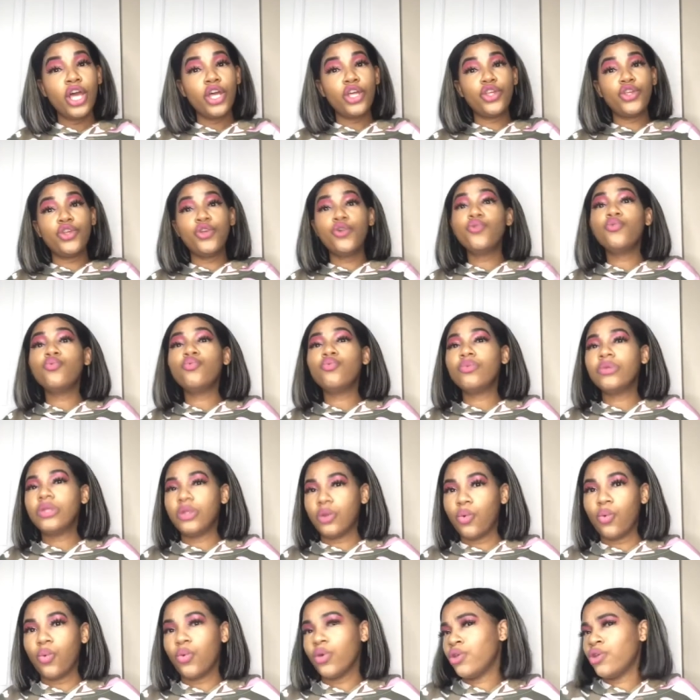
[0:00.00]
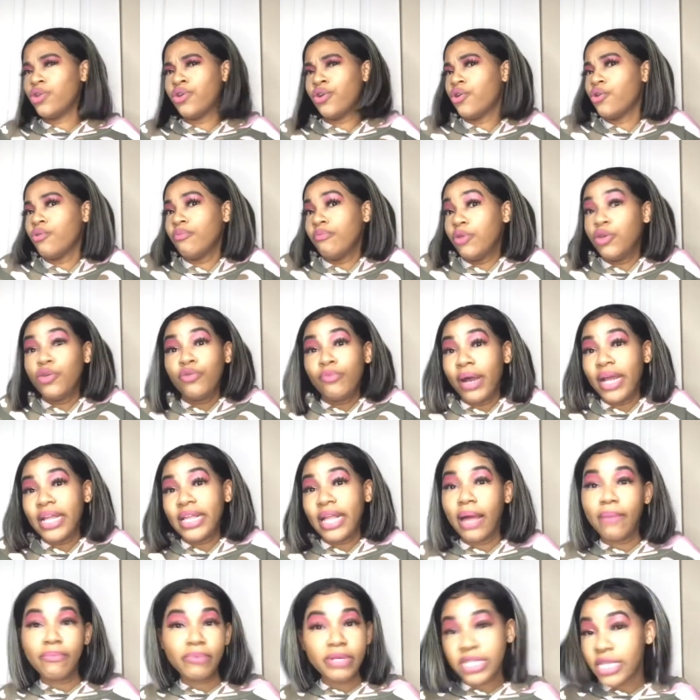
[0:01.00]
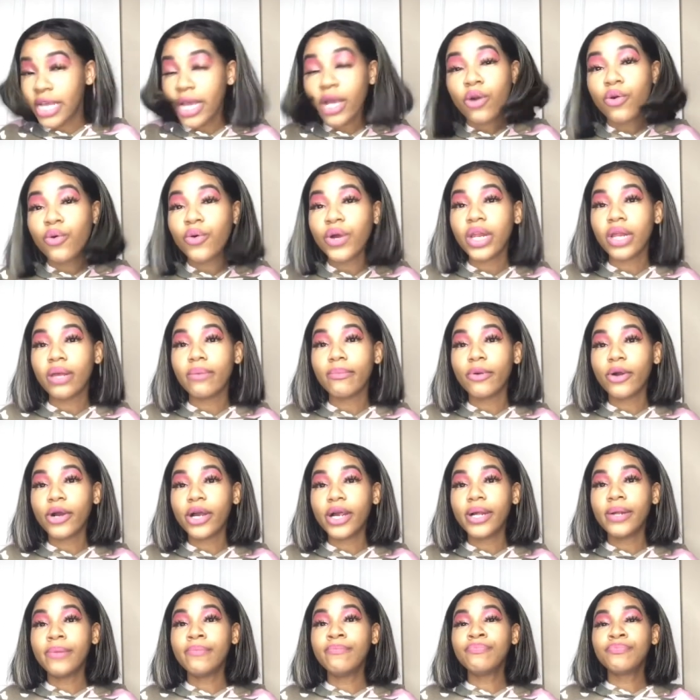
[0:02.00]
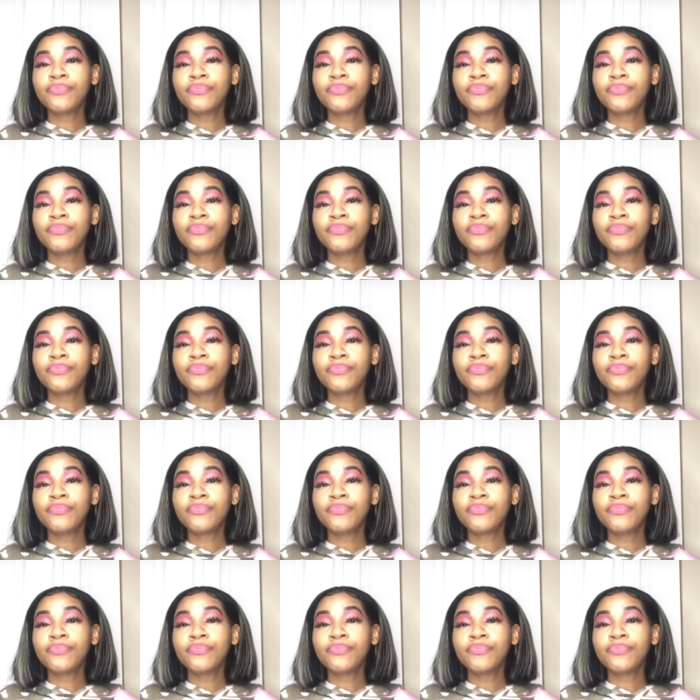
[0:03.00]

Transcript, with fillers: you you're you might not be single anymore.